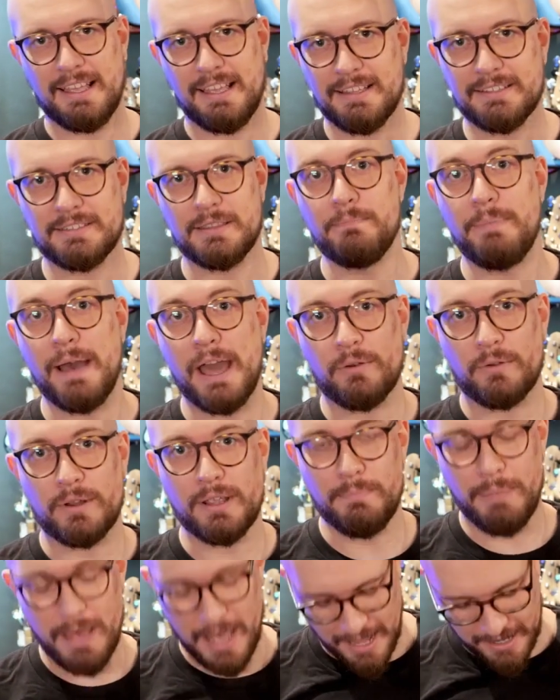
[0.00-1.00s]
is the
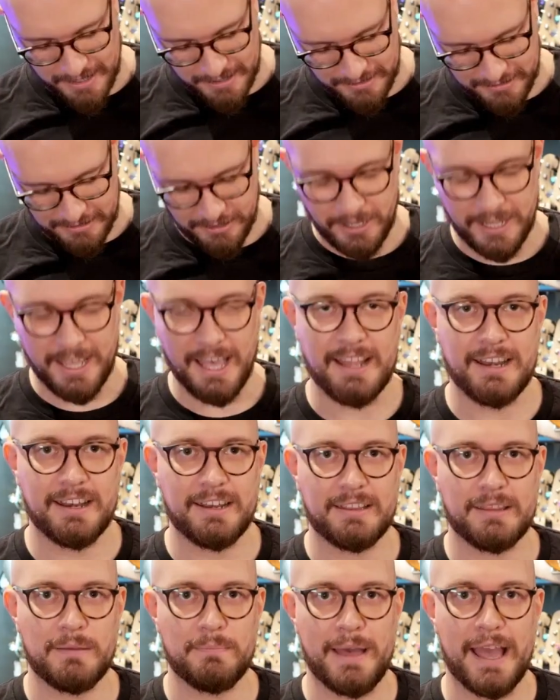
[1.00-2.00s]
battery pack located
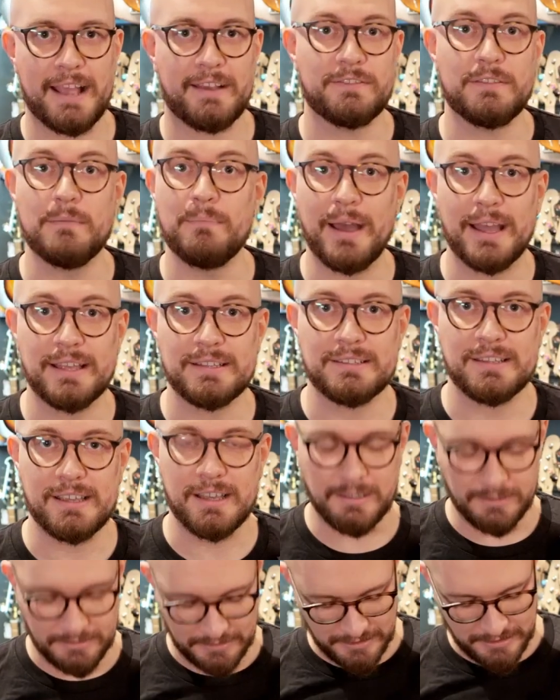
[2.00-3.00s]
at the back of the bass
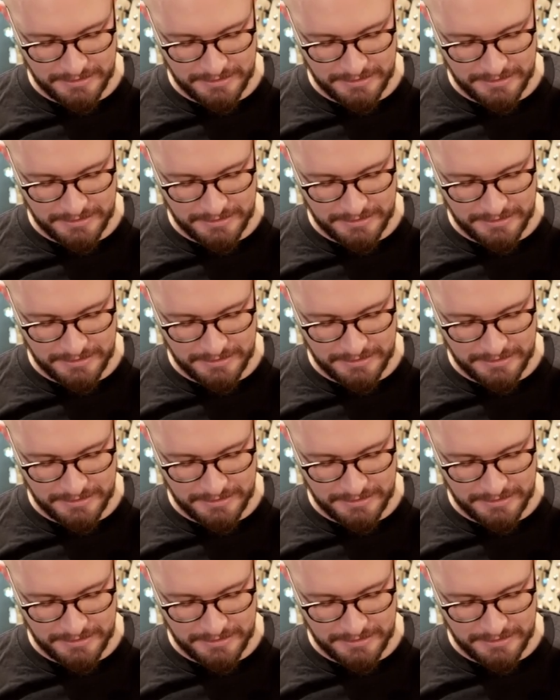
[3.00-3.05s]
here.